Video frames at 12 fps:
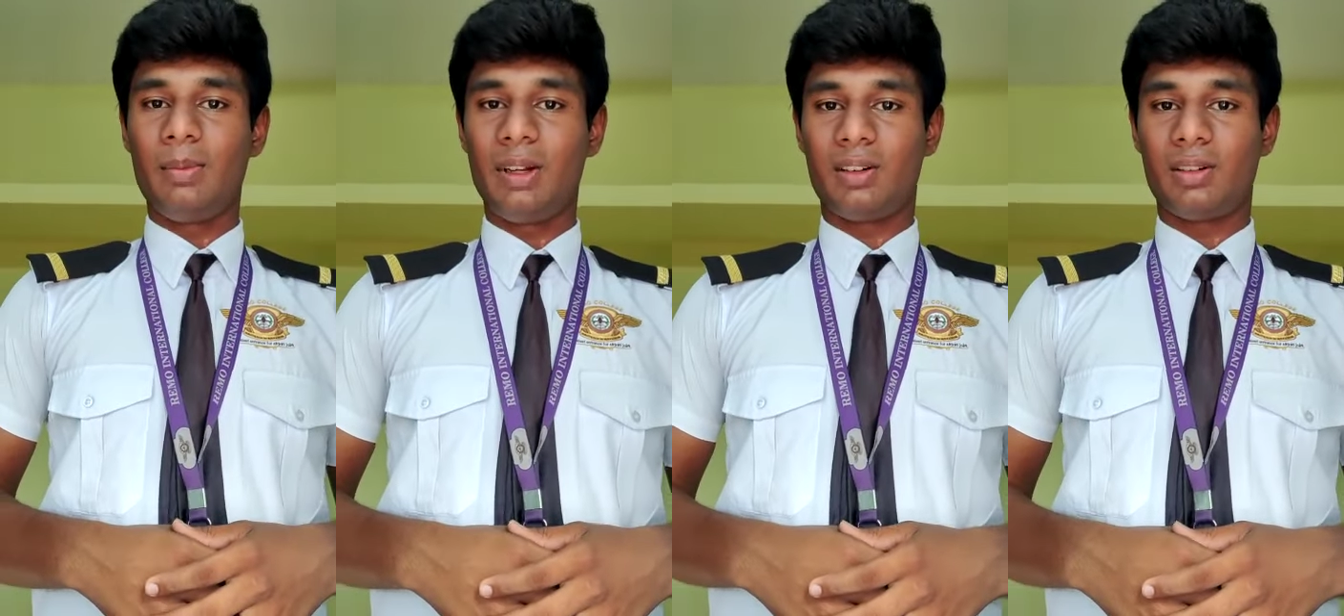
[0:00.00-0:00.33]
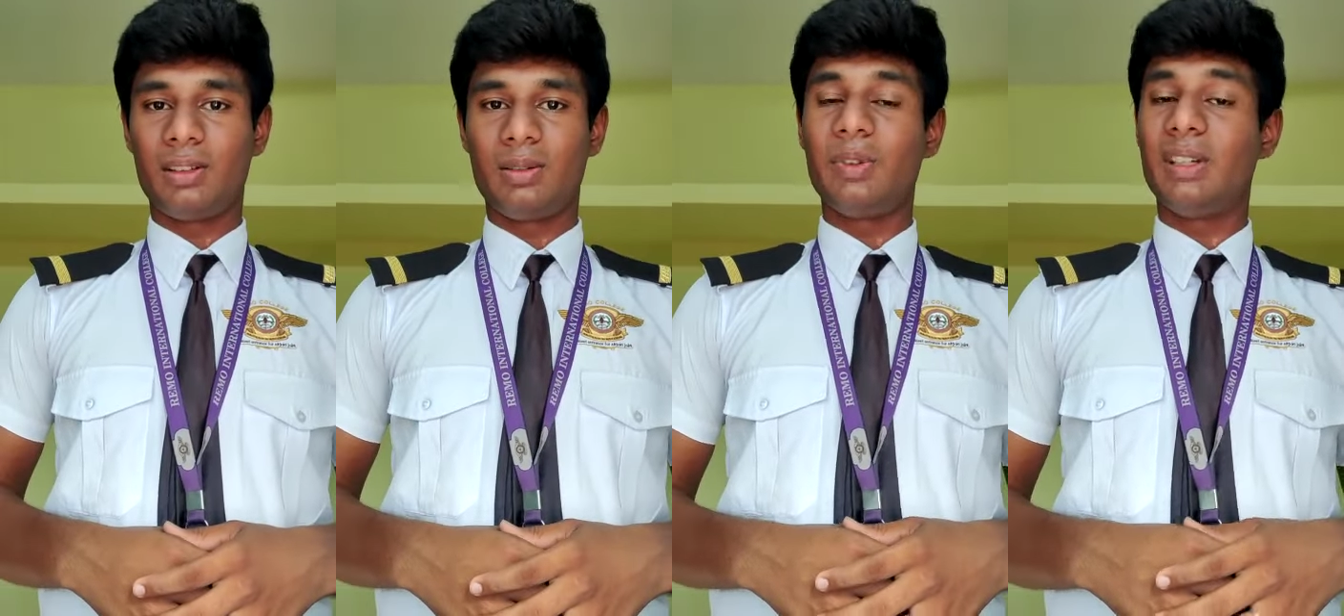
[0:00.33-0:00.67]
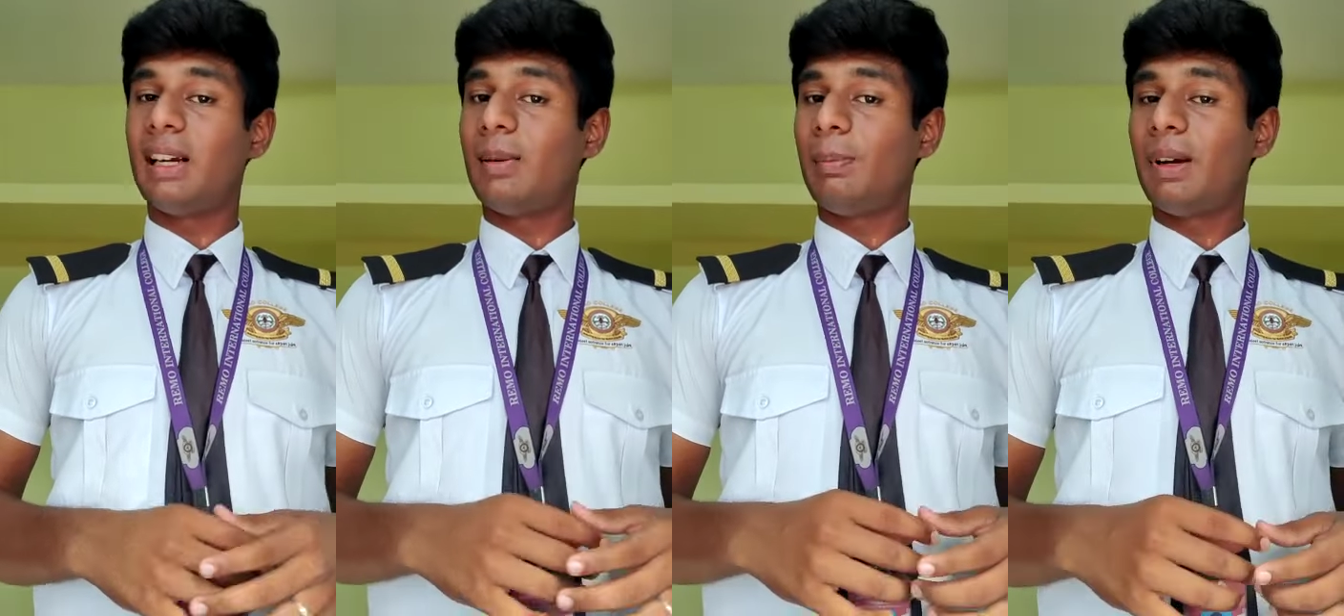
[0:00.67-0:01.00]
Because
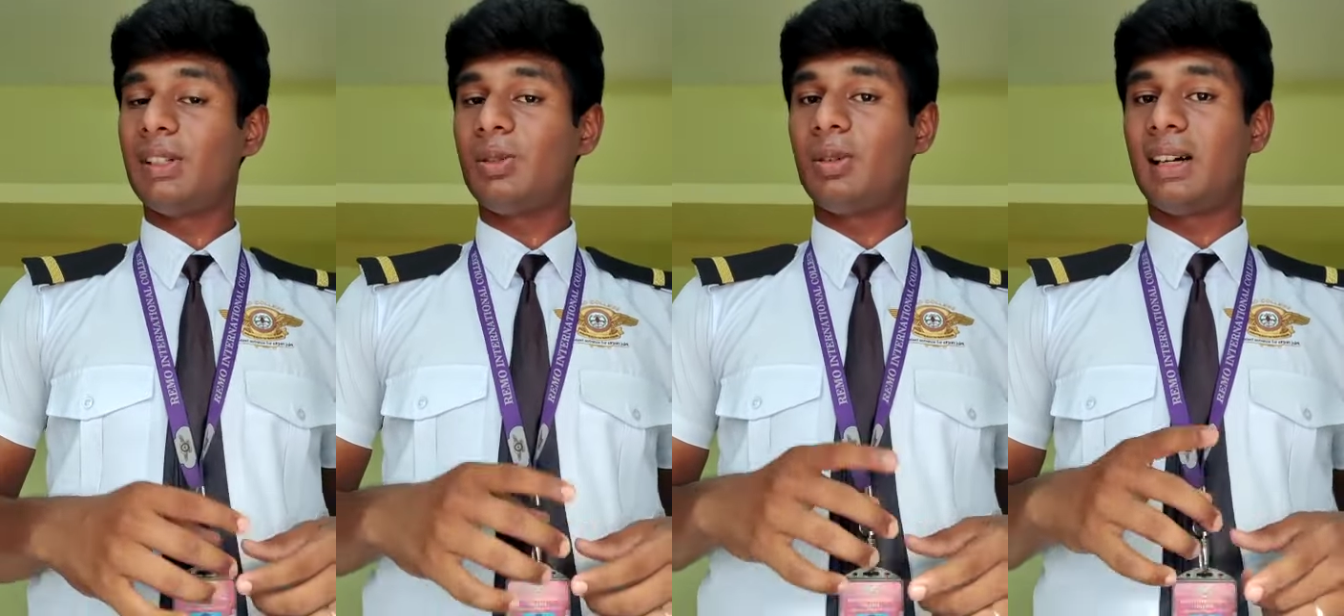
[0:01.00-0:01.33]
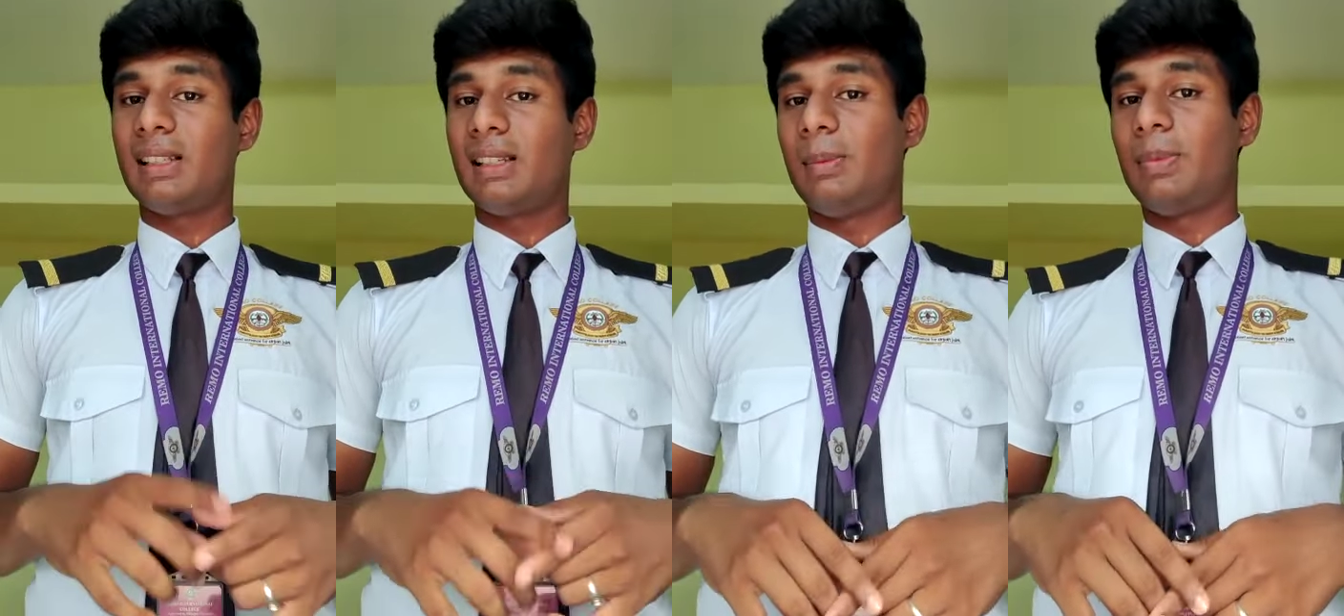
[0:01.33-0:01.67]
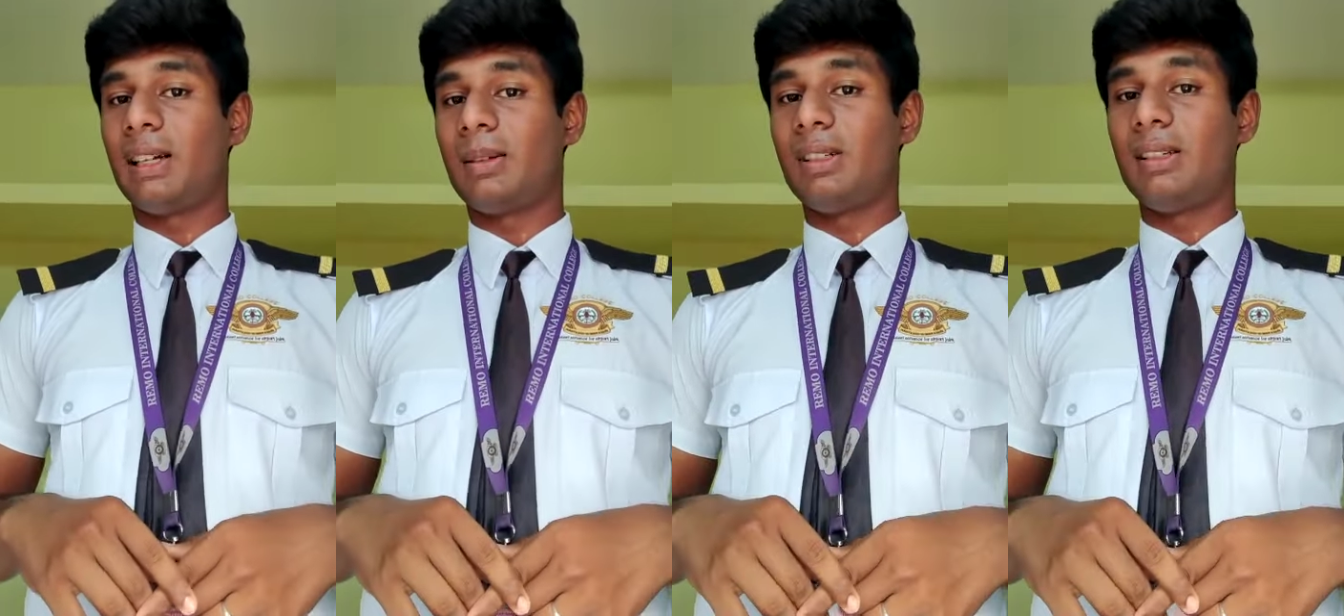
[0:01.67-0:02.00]
when compared to other
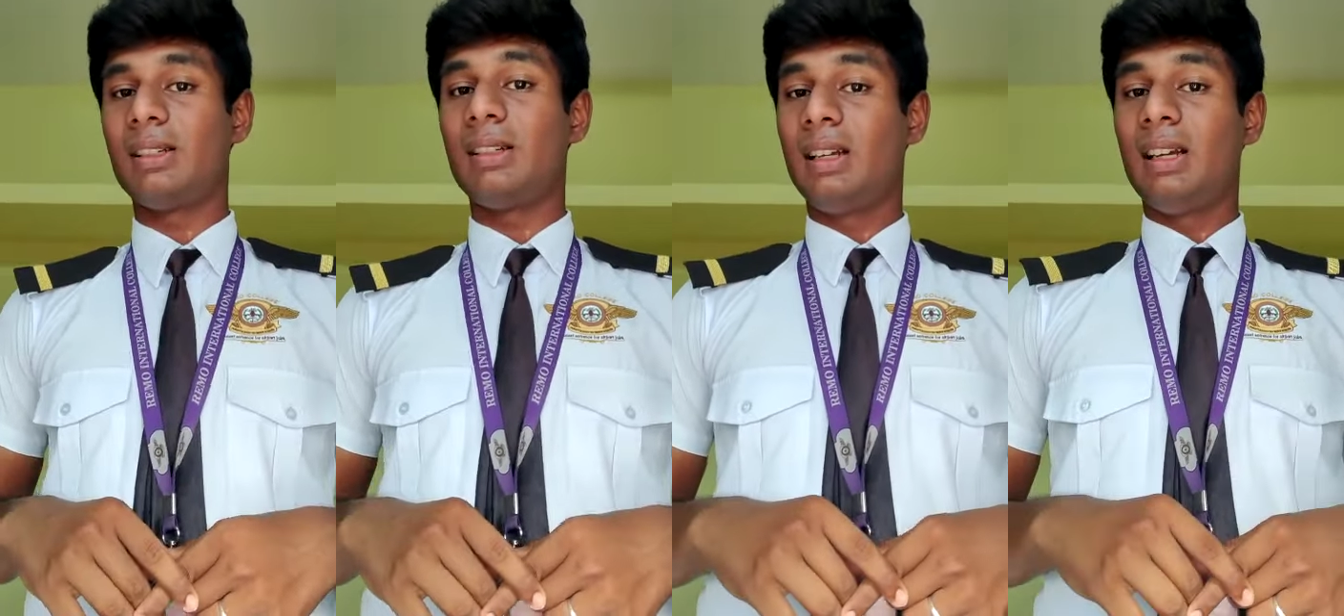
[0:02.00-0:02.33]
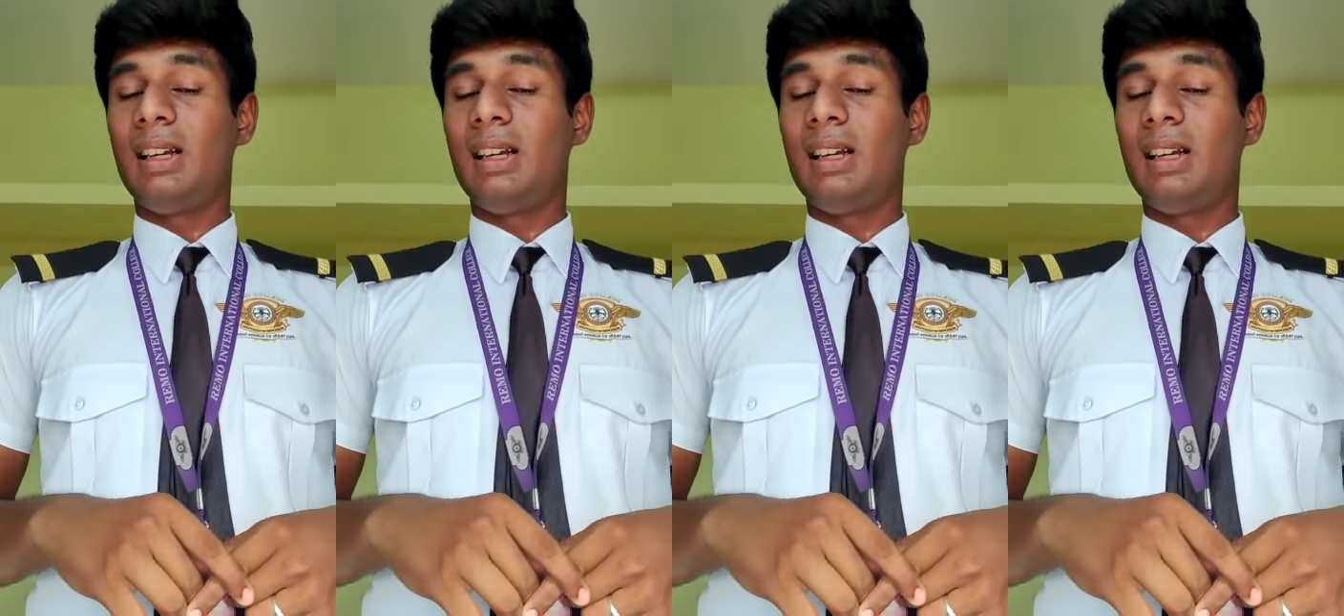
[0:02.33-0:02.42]
department,